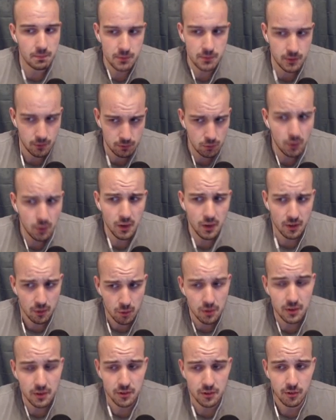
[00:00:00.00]

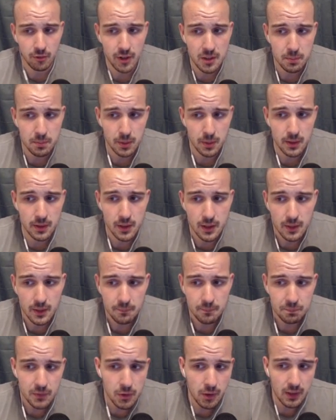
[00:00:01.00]
not as great, but
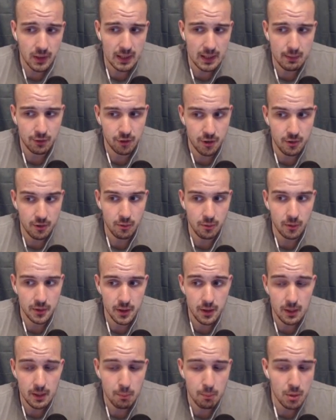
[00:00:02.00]
you can have a general
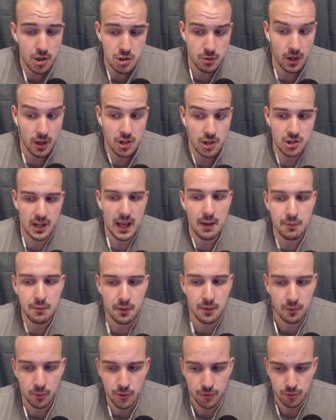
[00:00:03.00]
idea. I'm gonna show you actually
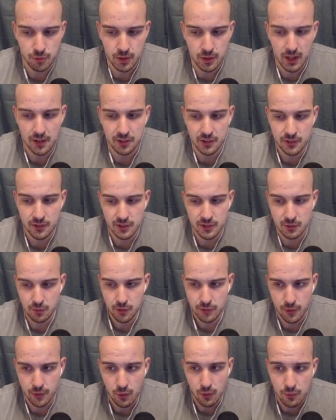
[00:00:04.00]
every rune so you guys can see for
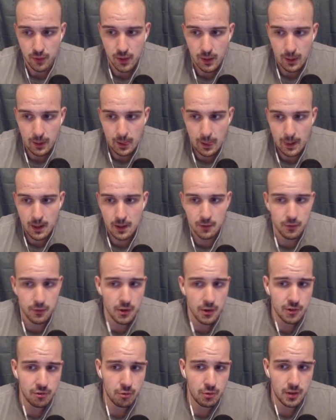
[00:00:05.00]
yourself. The
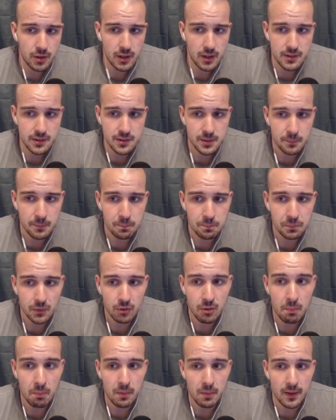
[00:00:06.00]
first rune is
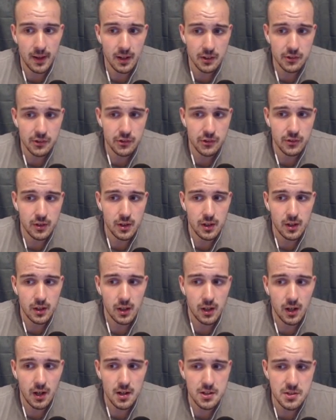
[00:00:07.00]
Crippling Hex.
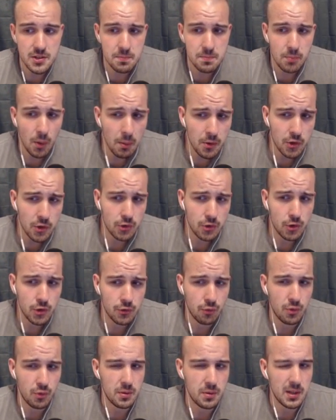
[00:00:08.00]
It's probably
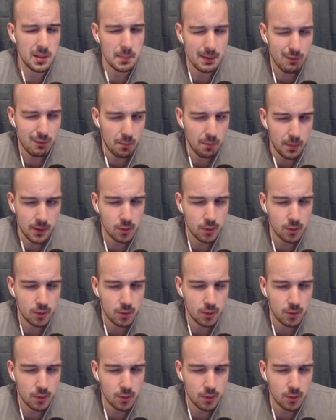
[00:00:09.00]
useful in PvP,